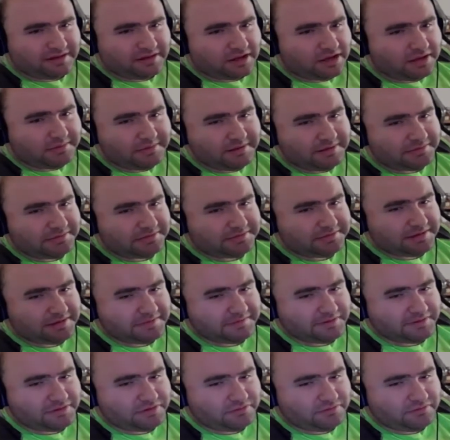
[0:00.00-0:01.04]
Hallbat must be
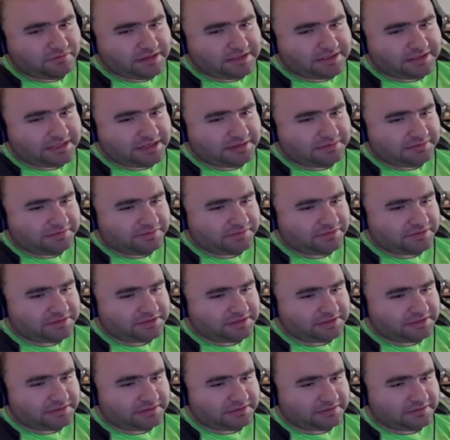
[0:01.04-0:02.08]
having a great time as voice
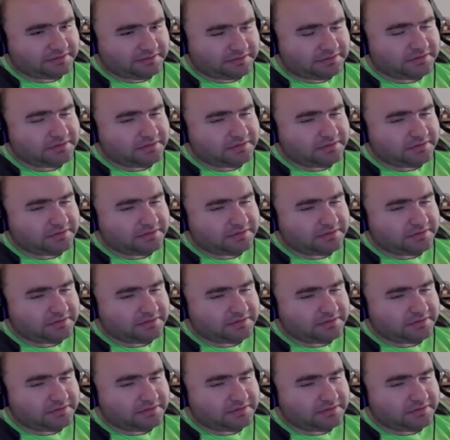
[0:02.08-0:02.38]
actor.